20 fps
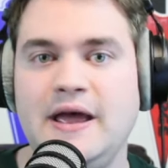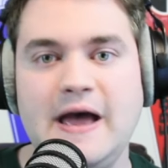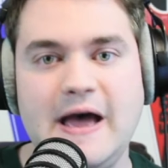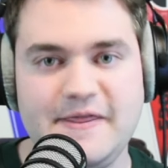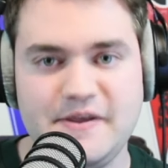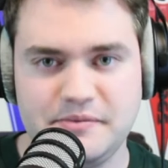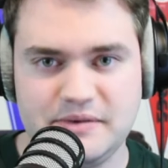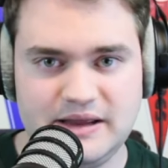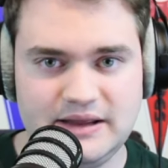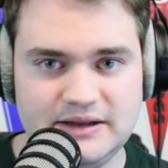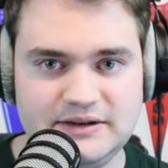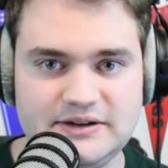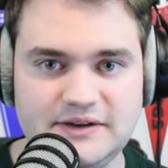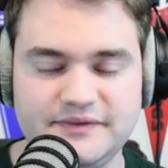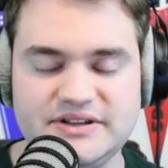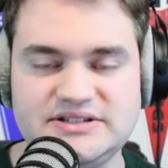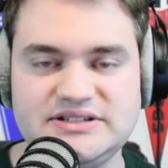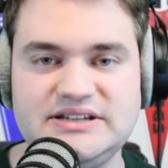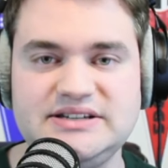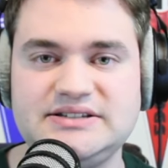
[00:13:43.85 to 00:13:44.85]
at the end of
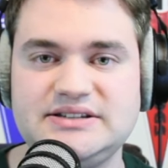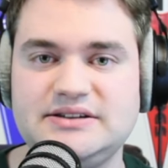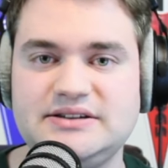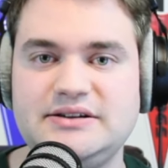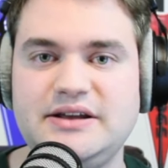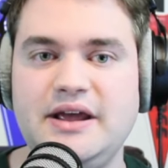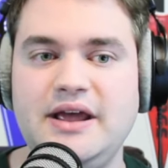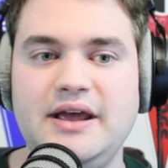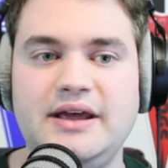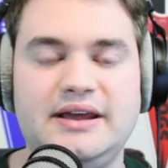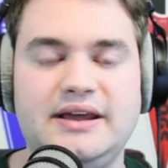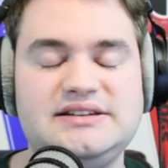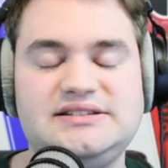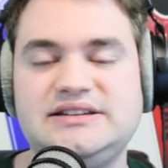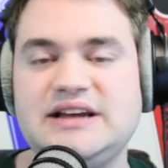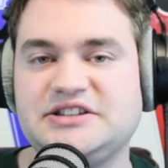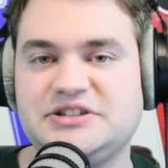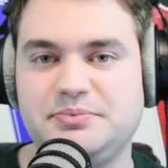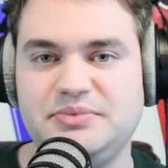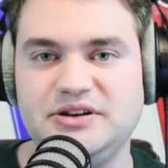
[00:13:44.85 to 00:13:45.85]
the season is
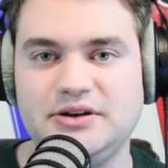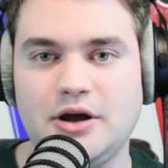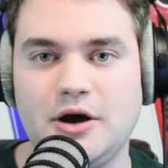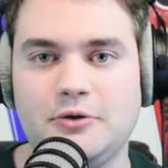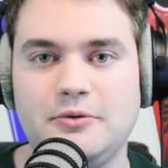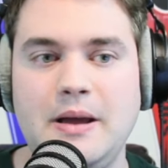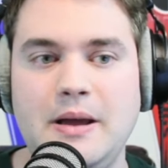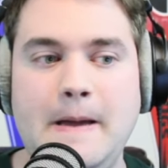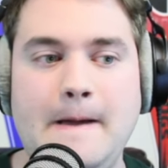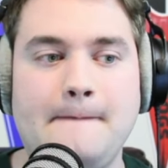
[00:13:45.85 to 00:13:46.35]
yet to be known.